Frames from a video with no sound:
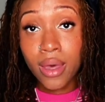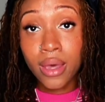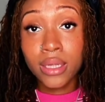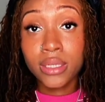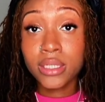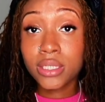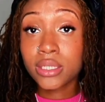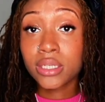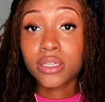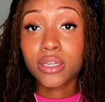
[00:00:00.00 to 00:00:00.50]

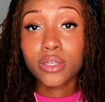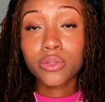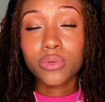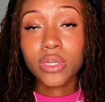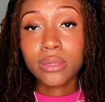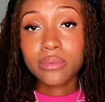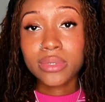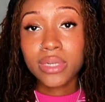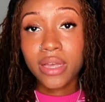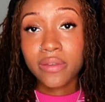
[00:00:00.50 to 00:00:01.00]
this is another one
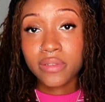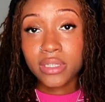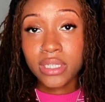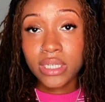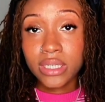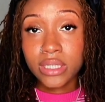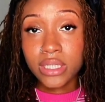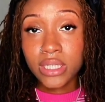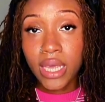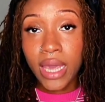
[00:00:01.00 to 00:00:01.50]
I'm going to have to
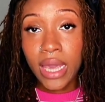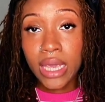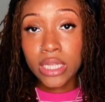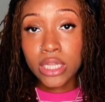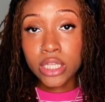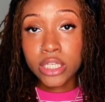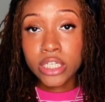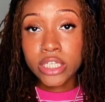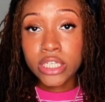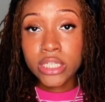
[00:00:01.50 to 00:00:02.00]
get
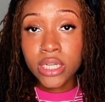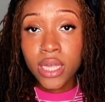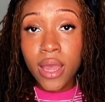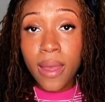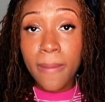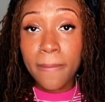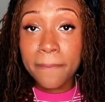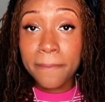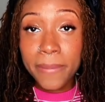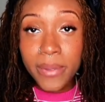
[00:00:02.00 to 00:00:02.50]
tailored.
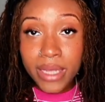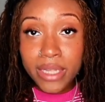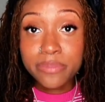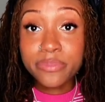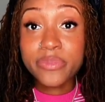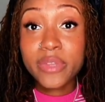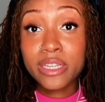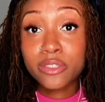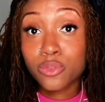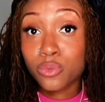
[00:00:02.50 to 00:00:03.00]

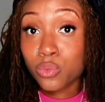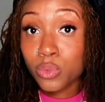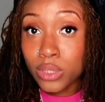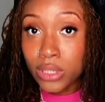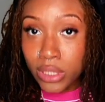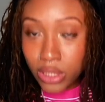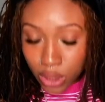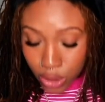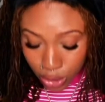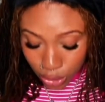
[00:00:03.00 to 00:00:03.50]
But it's
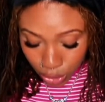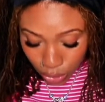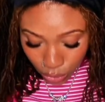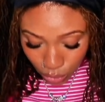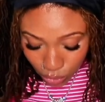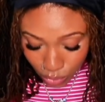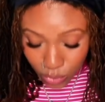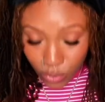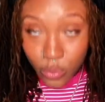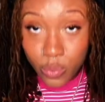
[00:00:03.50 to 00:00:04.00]
really
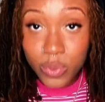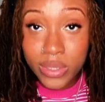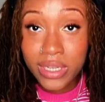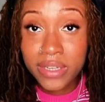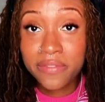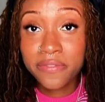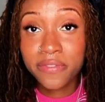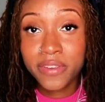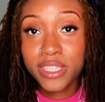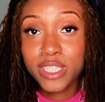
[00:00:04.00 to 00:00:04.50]
cute when
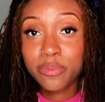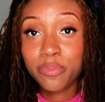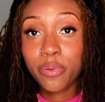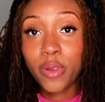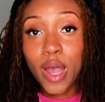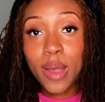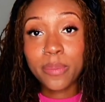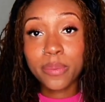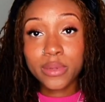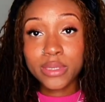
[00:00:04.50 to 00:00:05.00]
it fits
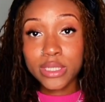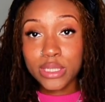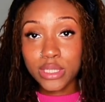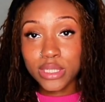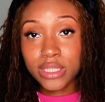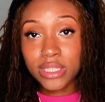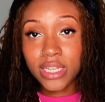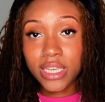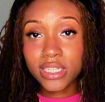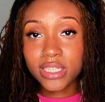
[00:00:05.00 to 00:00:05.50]
properly
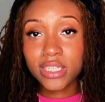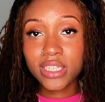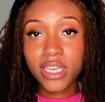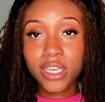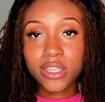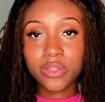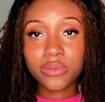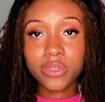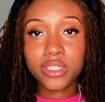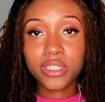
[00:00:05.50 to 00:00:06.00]
just like the
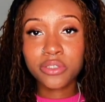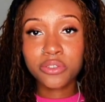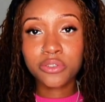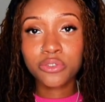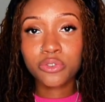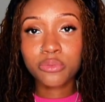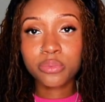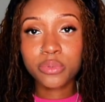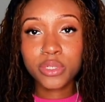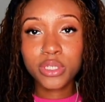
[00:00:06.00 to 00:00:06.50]
other one. It's
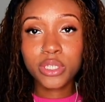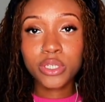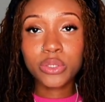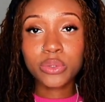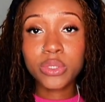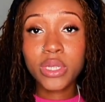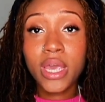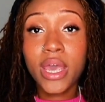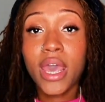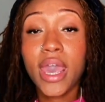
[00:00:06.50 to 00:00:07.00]
super
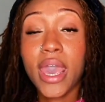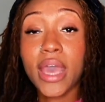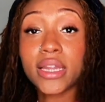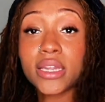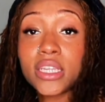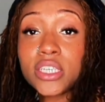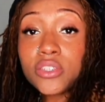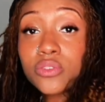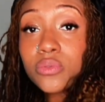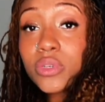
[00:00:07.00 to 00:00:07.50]
cute. And
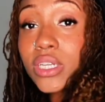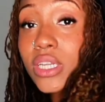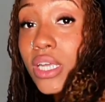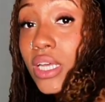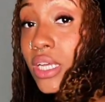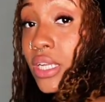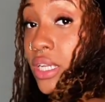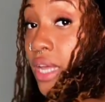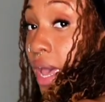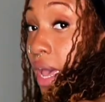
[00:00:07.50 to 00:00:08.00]
this one,
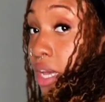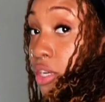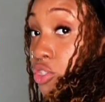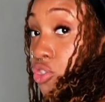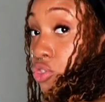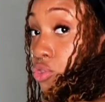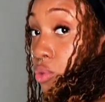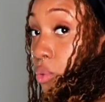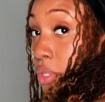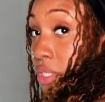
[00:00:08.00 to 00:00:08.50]
it has
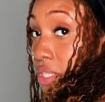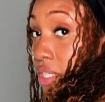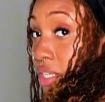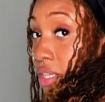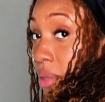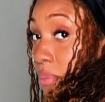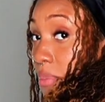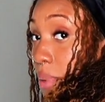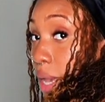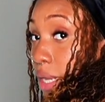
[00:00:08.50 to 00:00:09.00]
shorts in
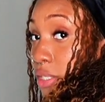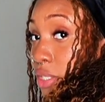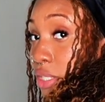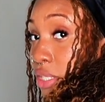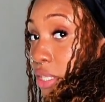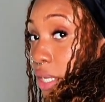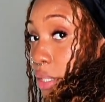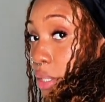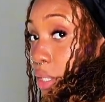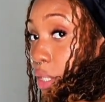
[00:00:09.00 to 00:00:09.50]
the back just
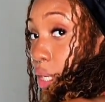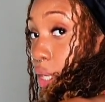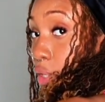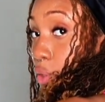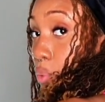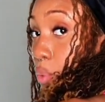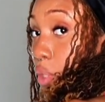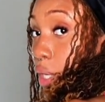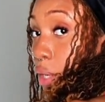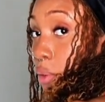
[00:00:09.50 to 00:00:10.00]
like the
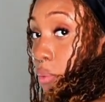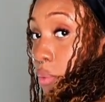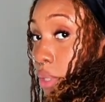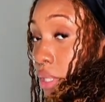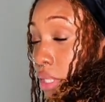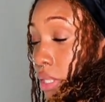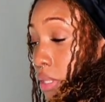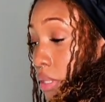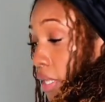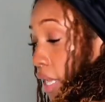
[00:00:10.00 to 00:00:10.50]
other one. I
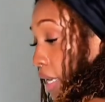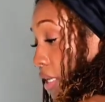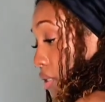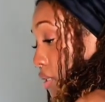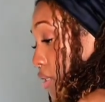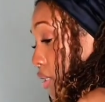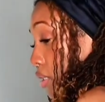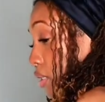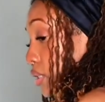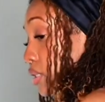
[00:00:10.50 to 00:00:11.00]
really
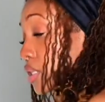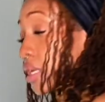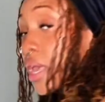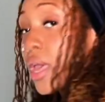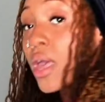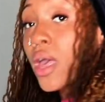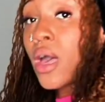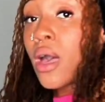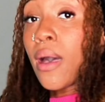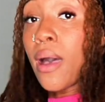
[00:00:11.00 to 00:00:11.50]
like this.
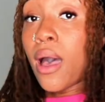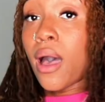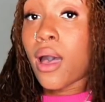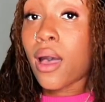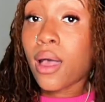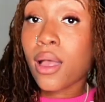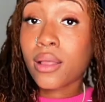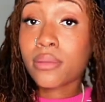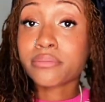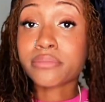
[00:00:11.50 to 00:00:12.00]

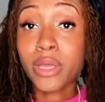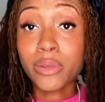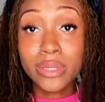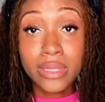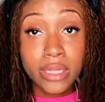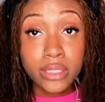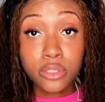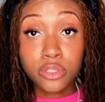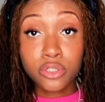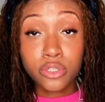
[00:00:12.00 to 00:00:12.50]
Um, I really
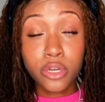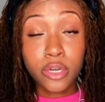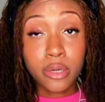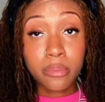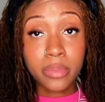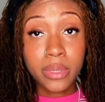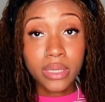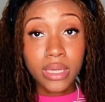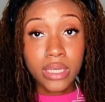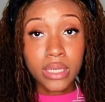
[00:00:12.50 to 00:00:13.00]
like the skirt,
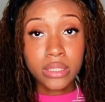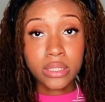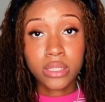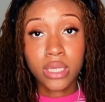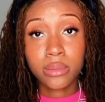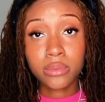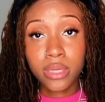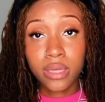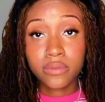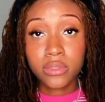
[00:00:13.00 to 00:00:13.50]
but like I said,
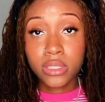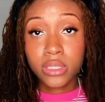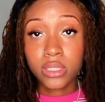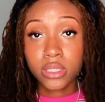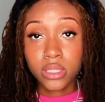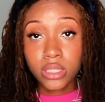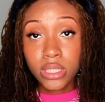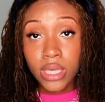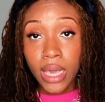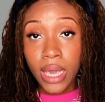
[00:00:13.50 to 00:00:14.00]
I'm going to have to get
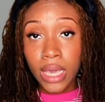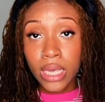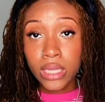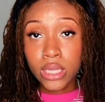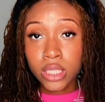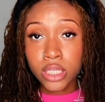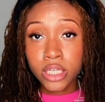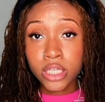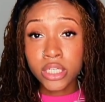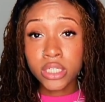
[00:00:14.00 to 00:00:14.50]
it
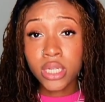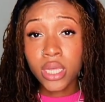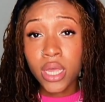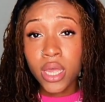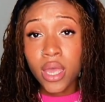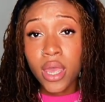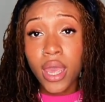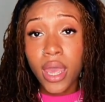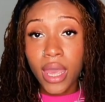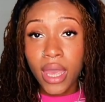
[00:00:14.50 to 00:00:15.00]
tailored.
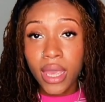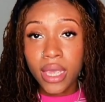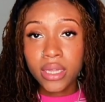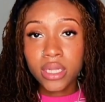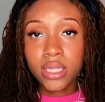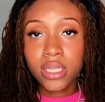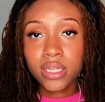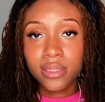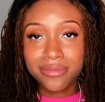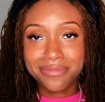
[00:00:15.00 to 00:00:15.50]
And
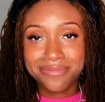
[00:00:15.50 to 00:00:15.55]
then...